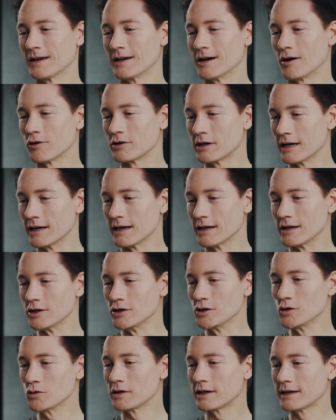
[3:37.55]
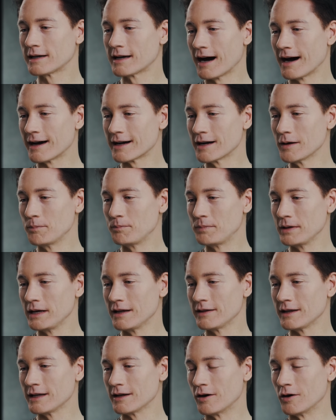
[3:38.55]
Okay, you gotta
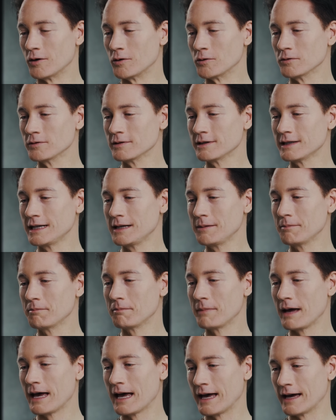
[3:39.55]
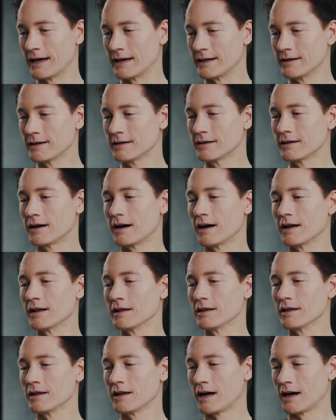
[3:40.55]
be the only man
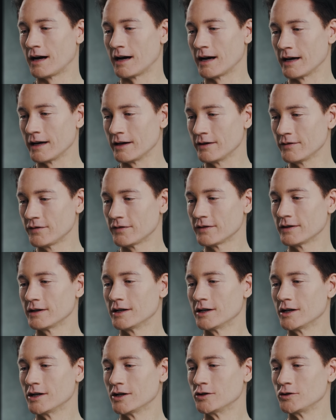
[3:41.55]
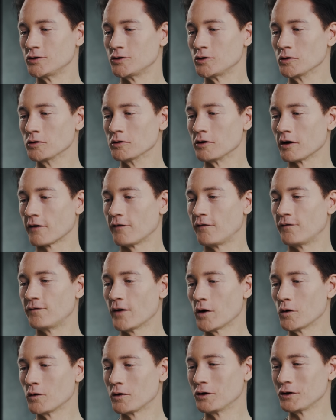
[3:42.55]
alive to look
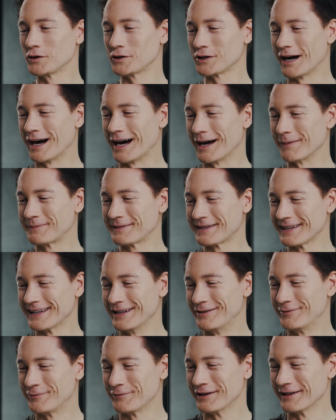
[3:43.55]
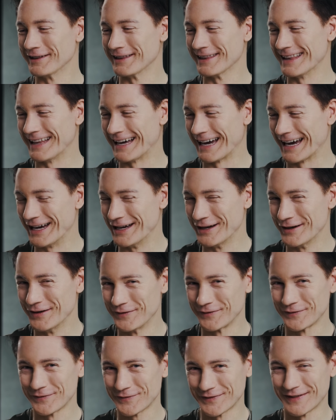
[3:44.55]
photoshopped in real
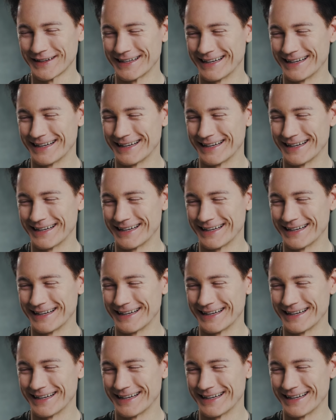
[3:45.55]
life.